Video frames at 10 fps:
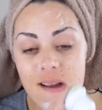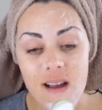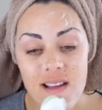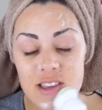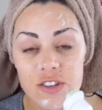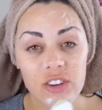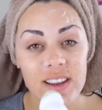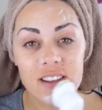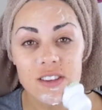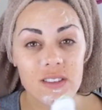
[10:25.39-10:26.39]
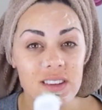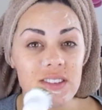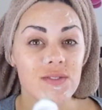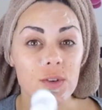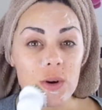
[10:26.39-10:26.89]
And usually I do
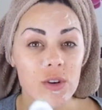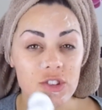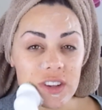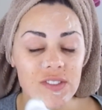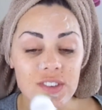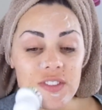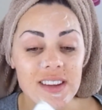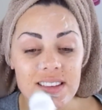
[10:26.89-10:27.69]
this for just 15